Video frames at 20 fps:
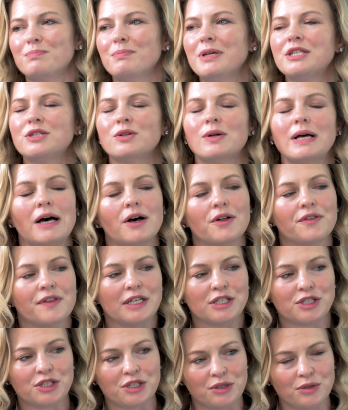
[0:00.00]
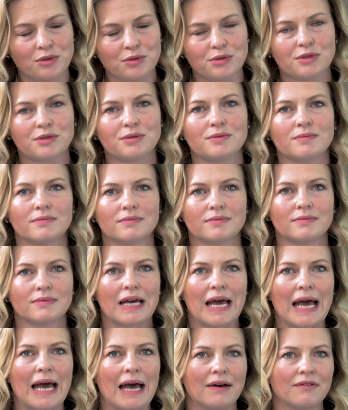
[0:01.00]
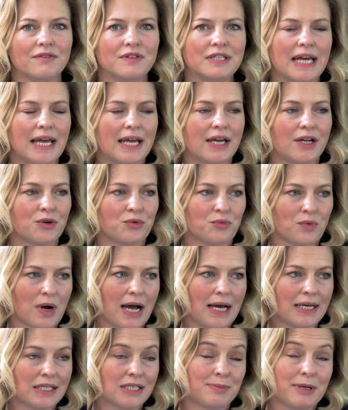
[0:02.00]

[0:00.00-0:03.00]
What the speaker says: mental health issues have taken a rise.